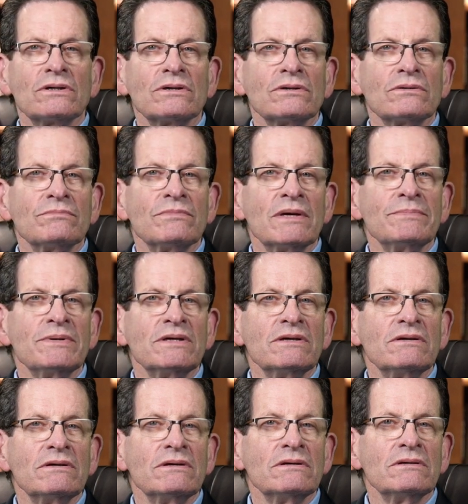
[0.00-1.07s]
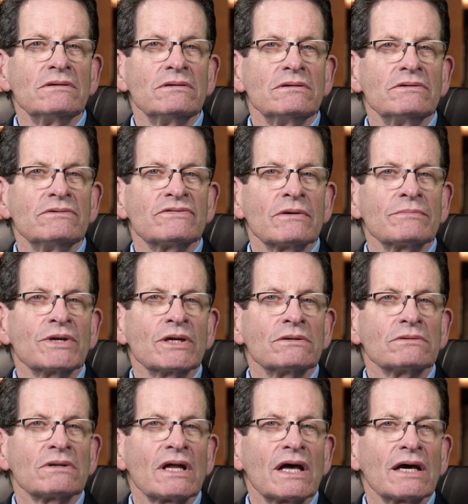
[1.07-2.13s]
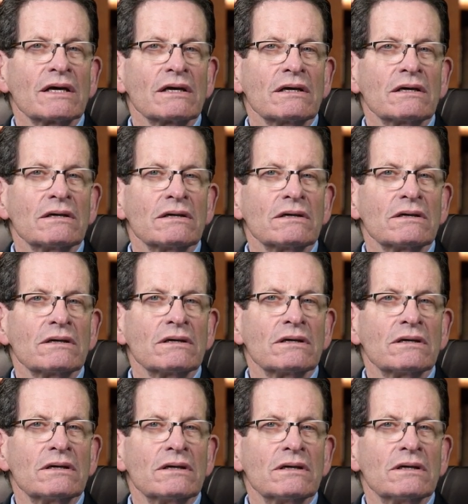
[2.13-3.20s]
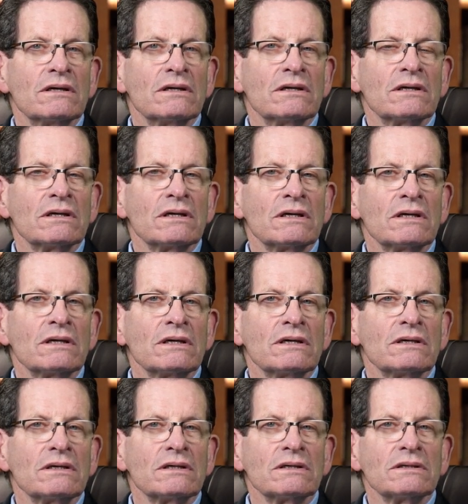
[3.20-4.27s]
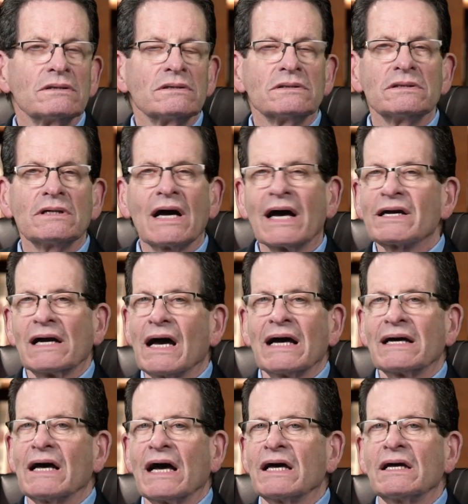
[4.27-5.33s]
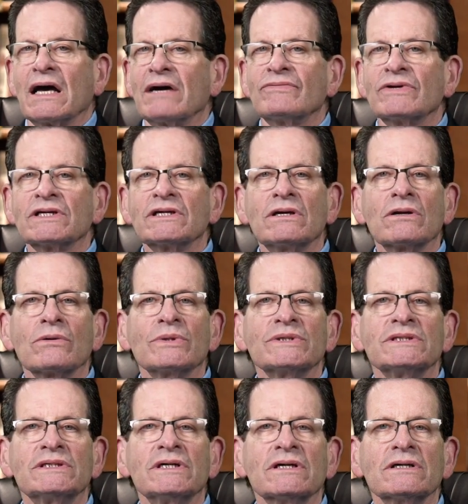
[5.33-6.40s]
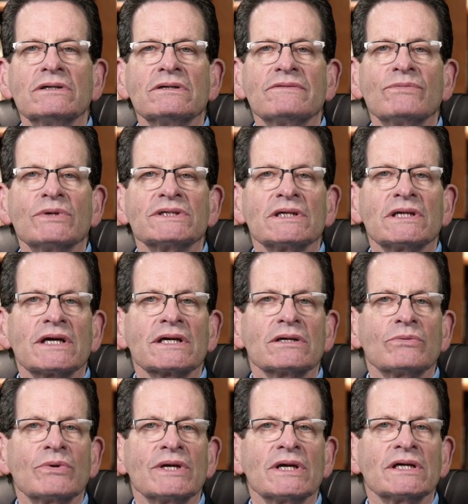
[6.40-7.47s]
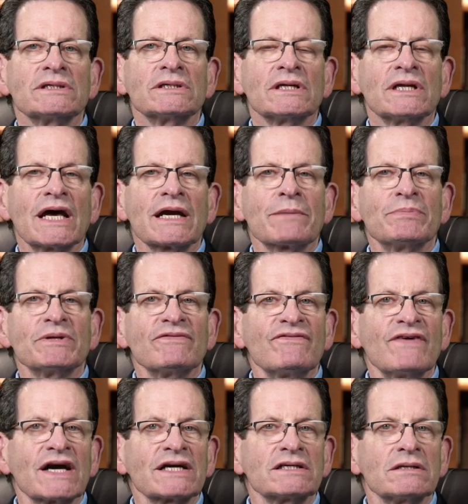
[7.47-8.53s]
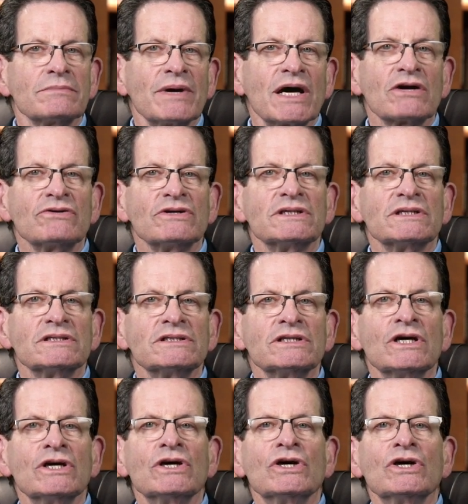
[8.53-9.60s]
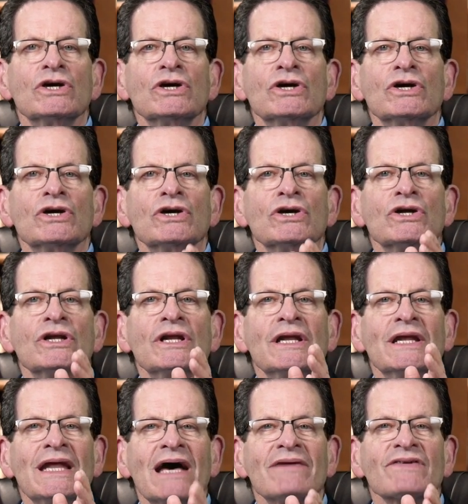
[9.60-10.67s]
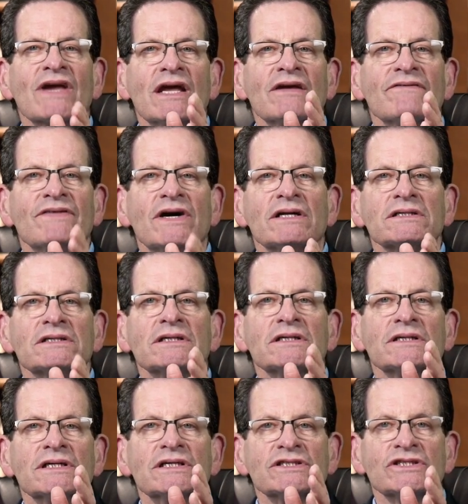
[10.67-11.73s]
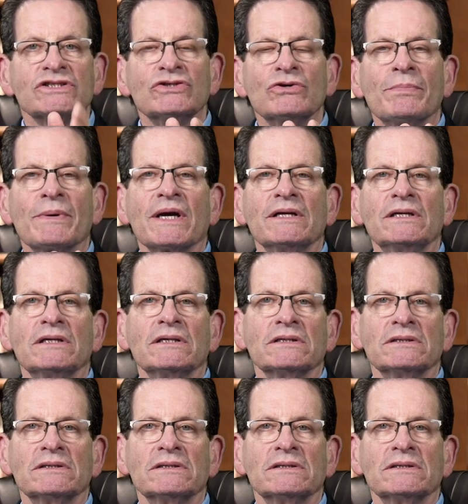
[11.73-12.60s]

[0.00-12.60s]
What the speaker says: Maybe something you don't like. I really don't know what to tell you of what to like and what not to like, but the fact of the matter is, navigating volatility is a stupid idea.